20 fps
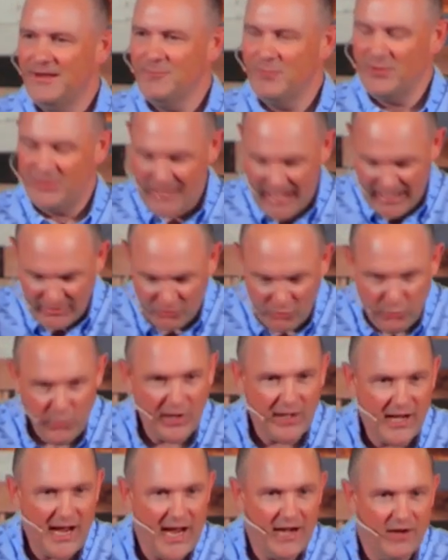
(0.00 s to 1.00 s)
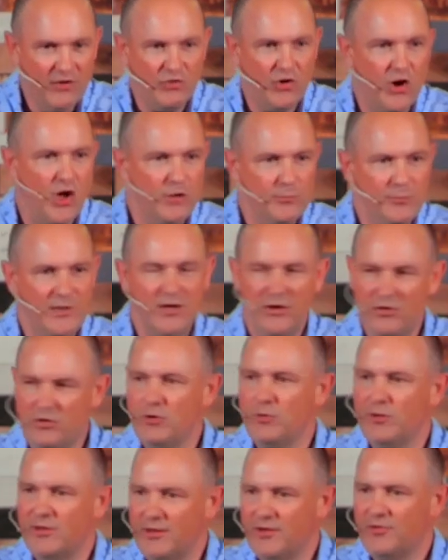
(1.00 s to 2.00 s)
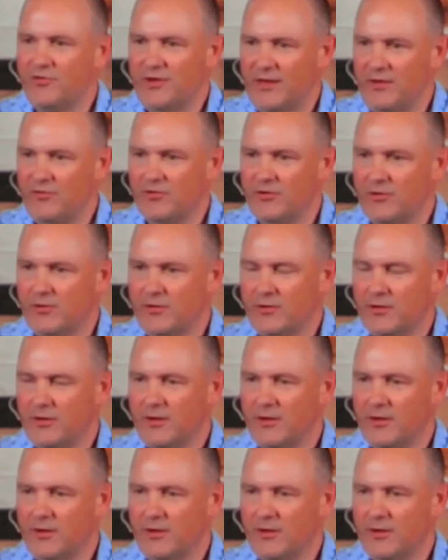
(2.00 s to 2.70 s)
But that's what God has called me to do in this season.